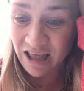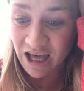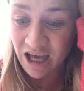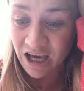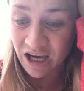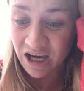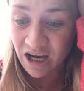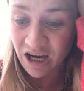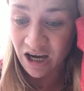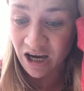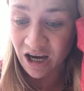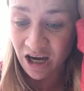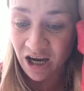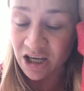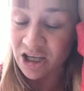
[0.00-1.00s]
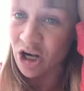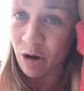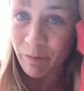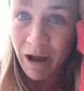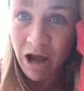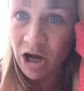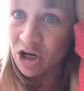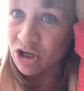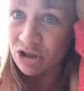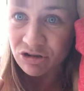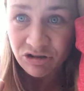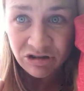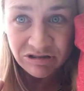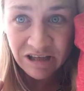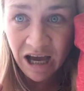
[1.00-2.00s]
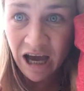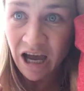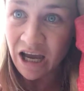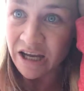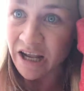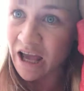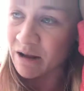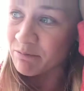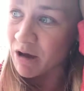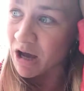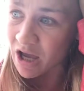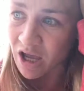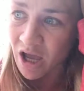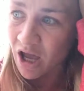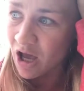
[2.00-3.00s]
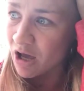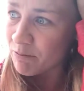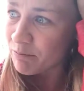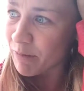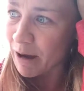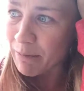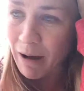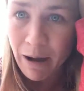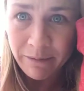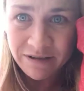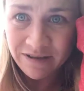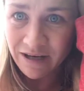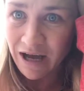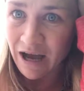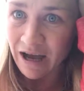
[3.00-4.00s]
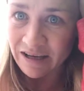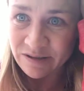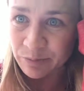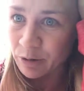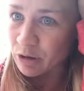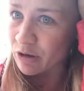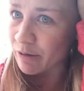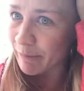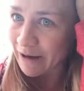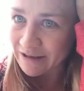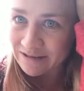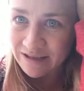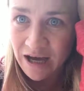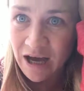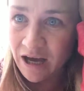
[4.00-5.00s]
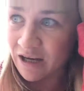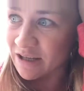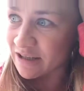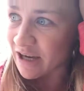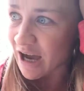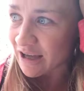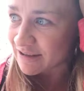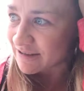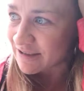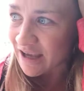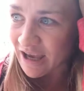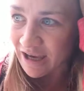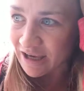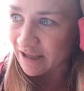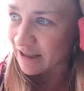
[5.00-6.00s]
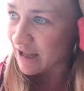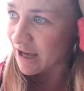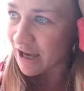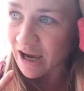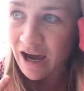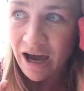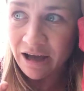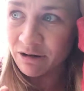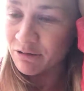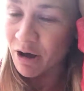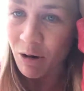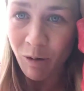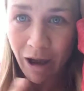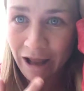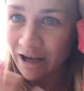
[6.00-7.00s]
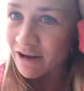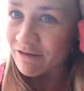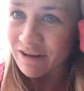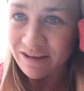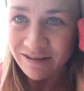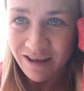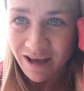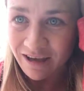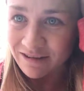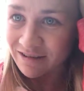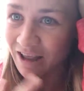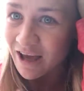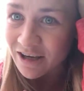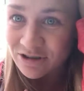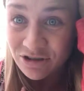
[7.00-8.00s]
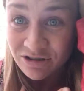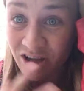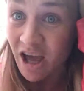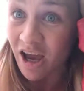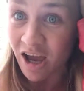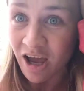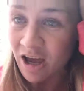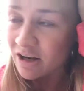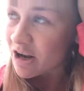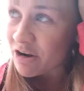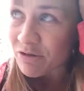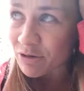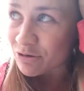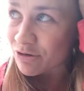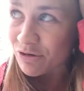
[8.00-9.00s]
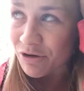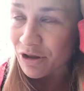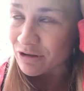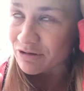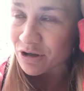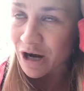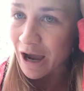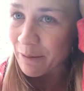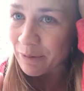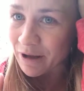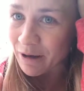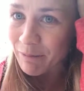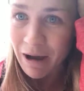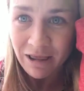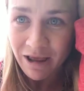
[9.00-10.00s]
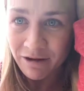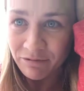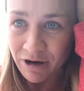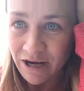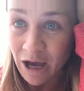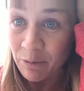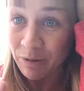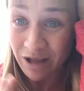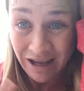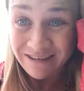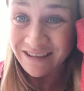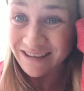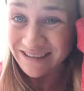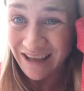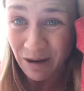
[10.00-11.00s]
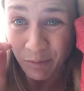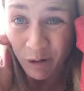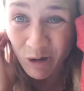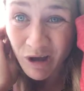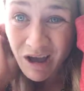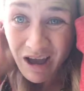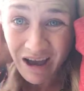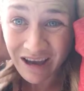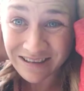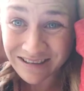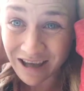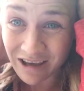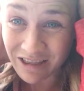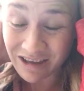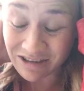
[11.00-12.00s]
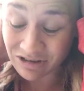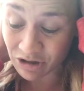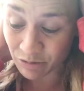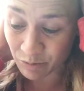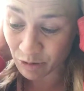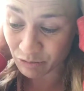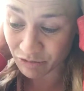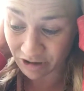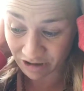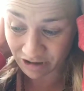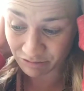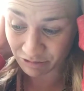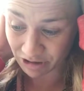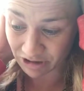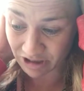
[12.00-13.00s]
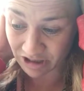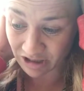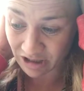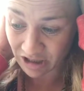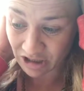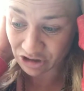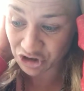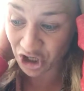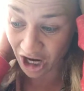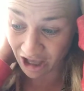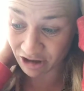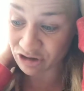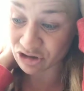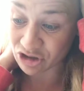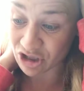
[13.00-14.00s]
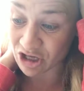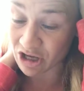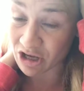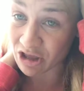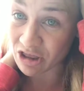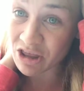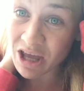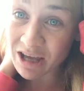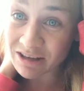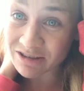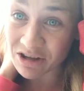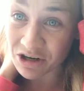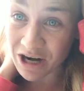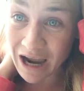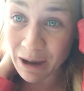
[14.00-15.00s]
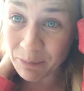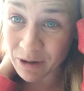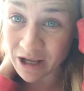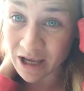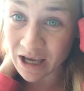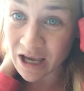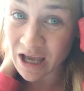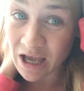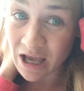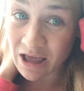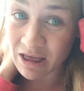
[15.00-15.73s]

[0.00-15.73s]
like, my uncle just died and my mom is in hospital and my dog got sick and like, I don't know, any of these things. Like, just like none of those are things that are happening in my life right now. But as an example, it's like these could be really, really challenging things that are happening.